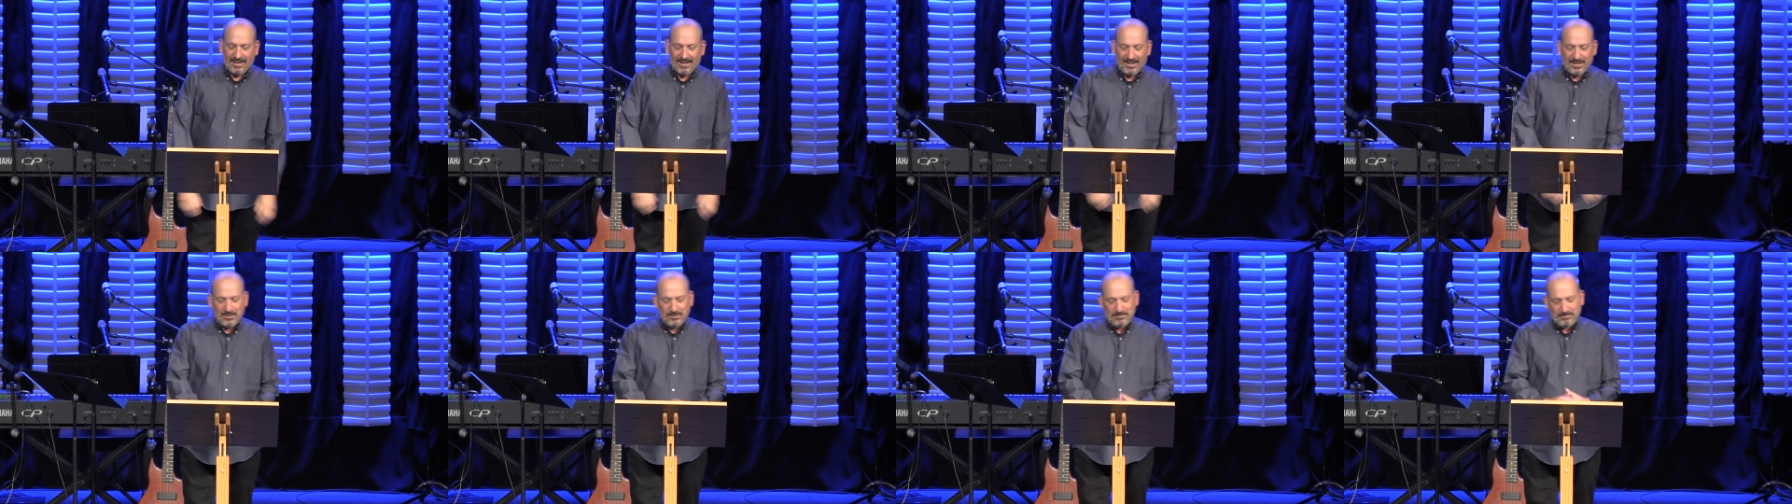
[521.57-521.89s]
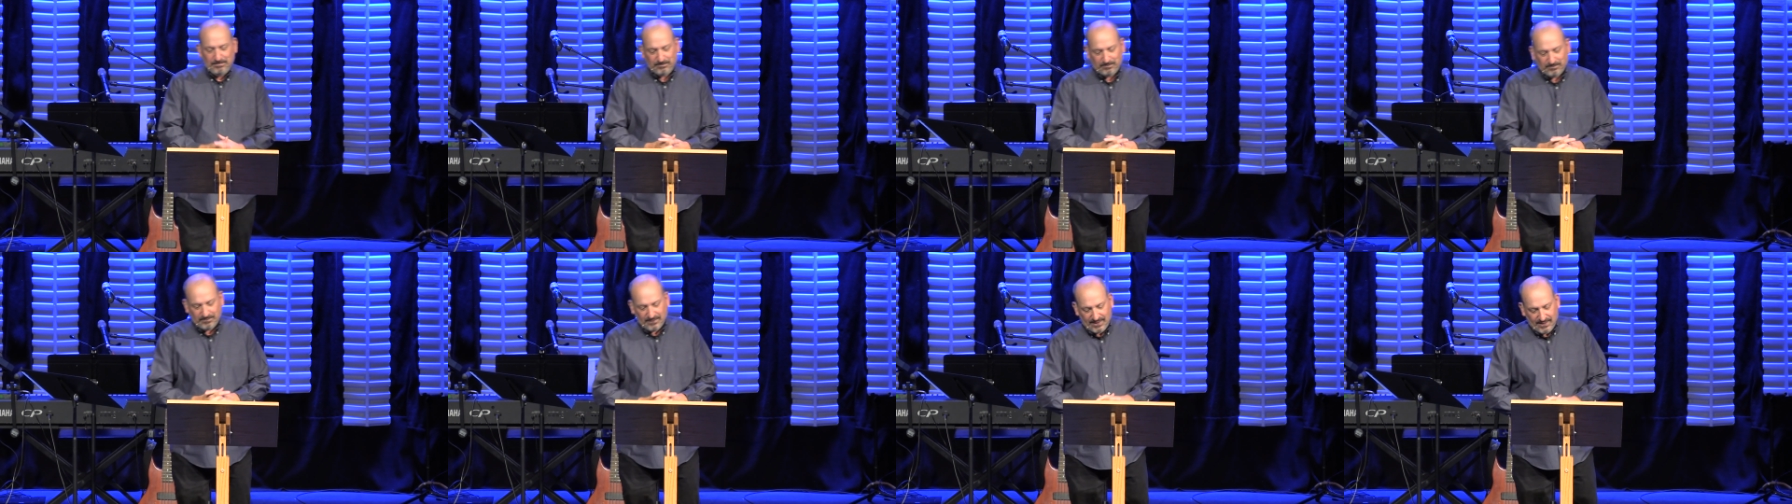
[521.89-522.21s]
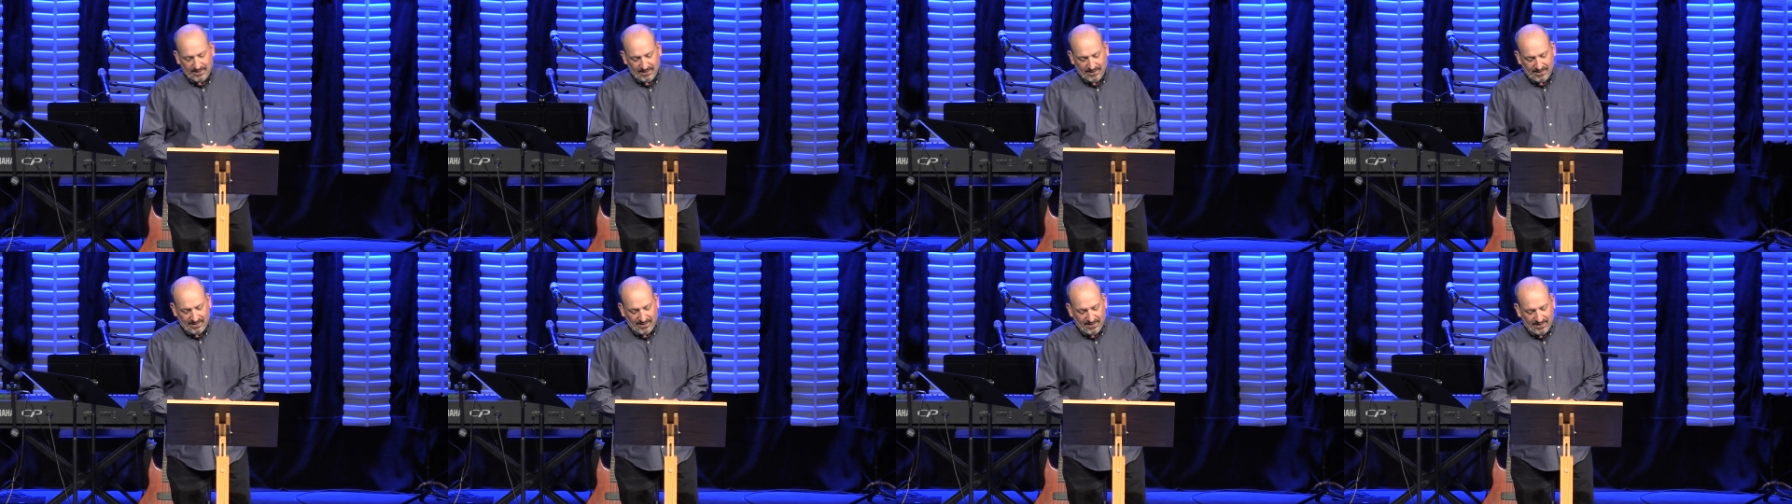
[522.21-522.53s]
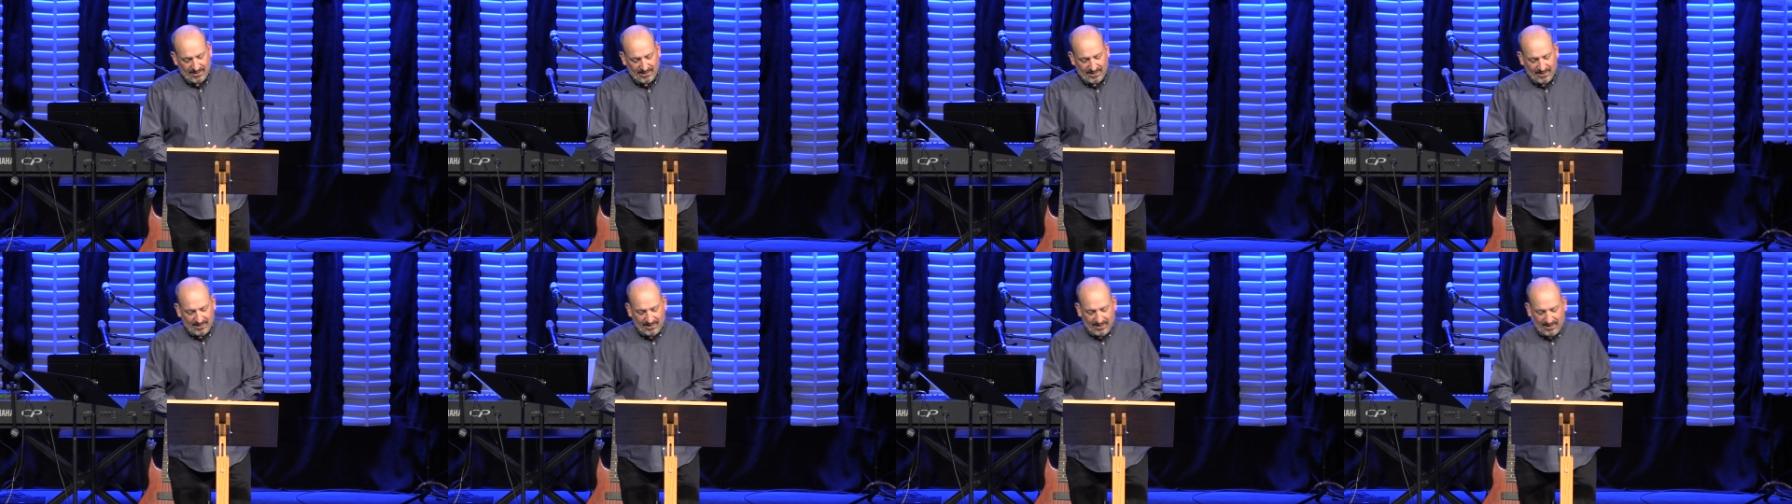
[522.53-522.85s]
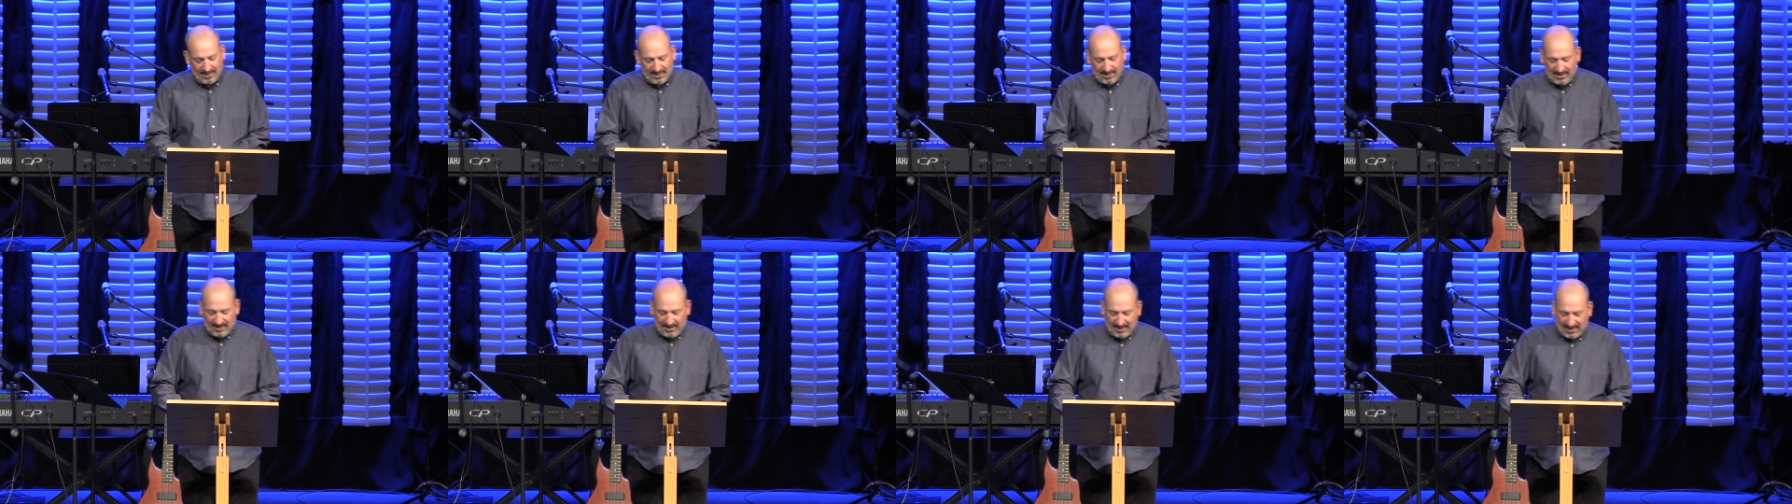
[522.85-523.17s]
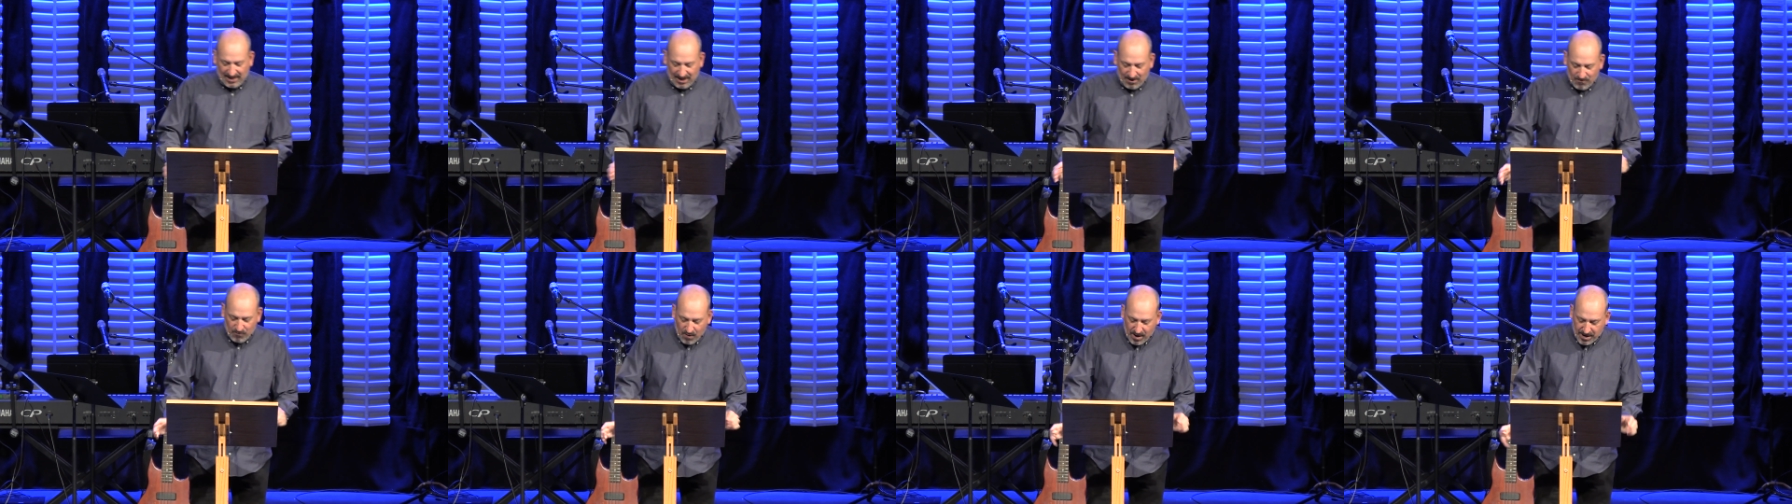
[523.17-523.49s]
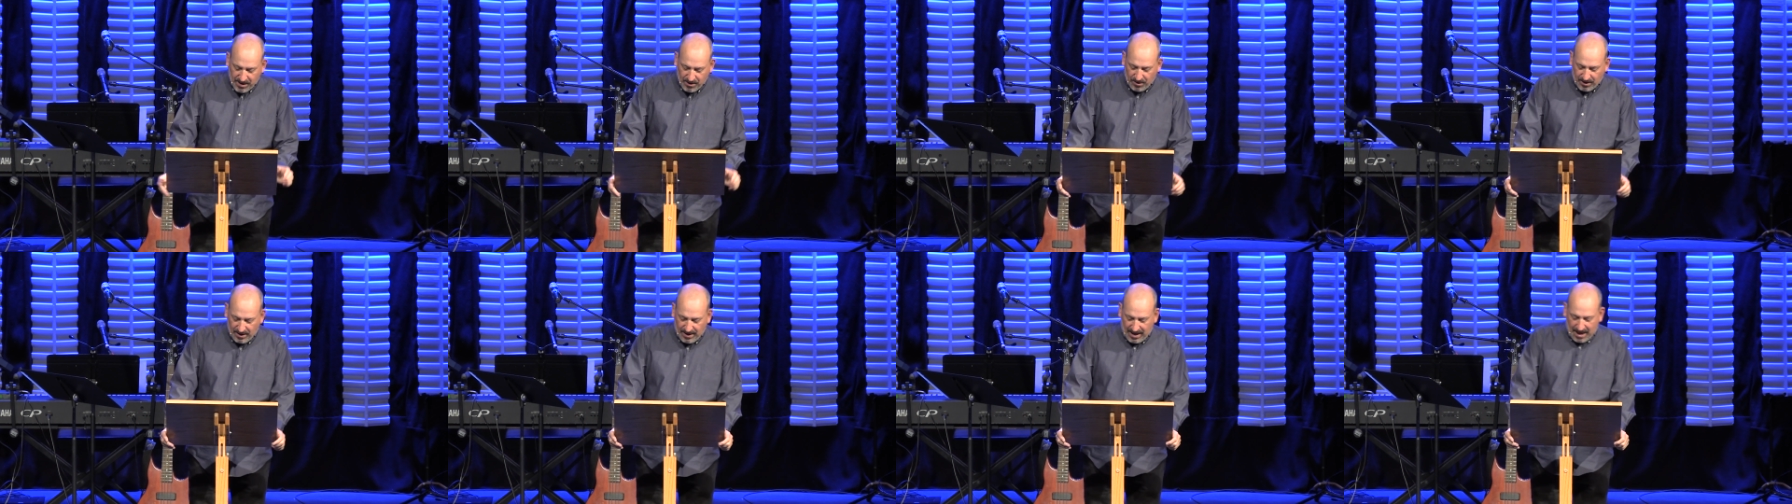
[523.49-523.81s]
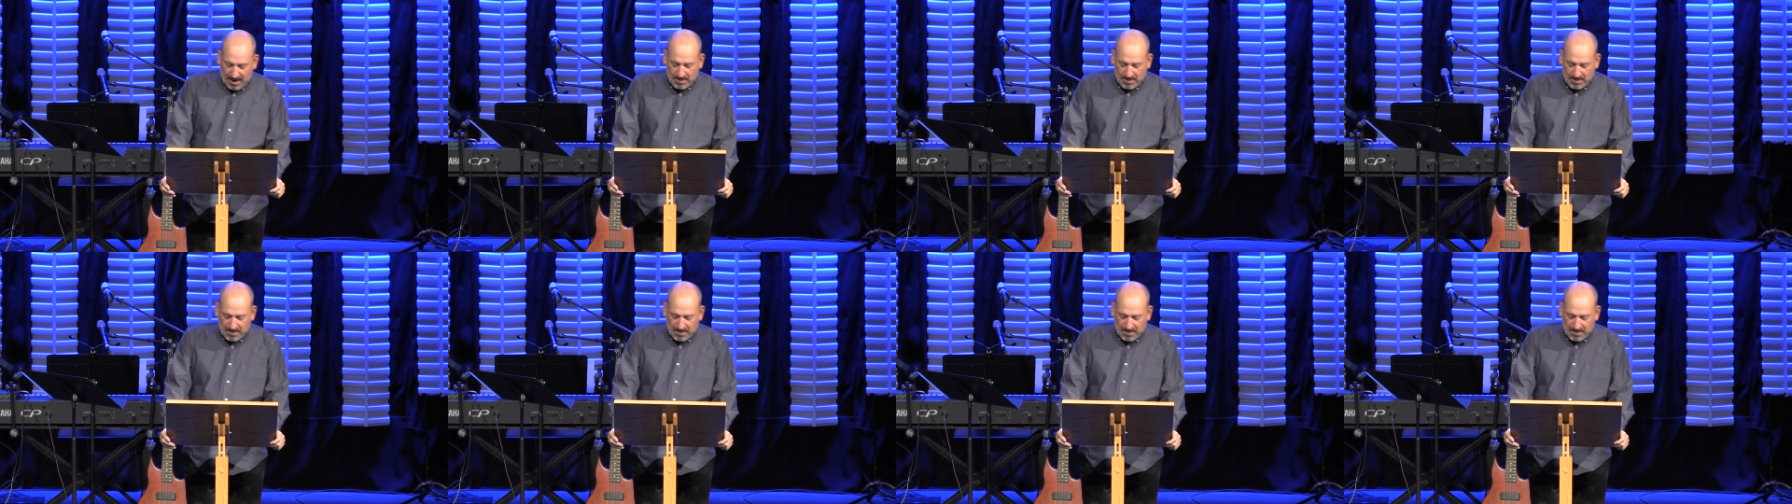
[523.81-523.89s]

know? And I've wondered how